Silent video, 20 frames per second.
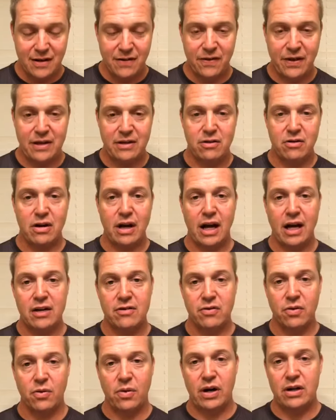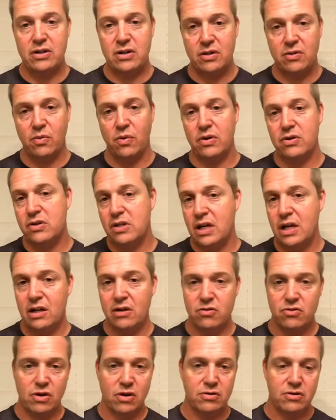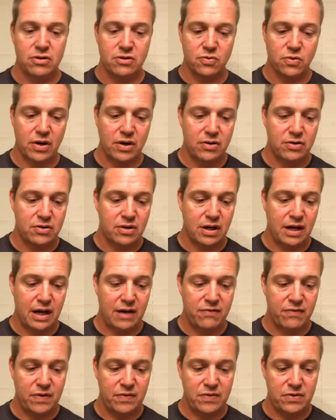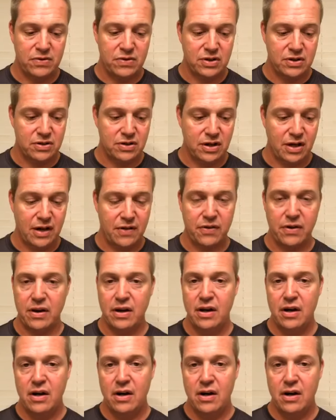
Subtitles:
Thank you guys for watching. Once again, Trojans winners tonight, 56-0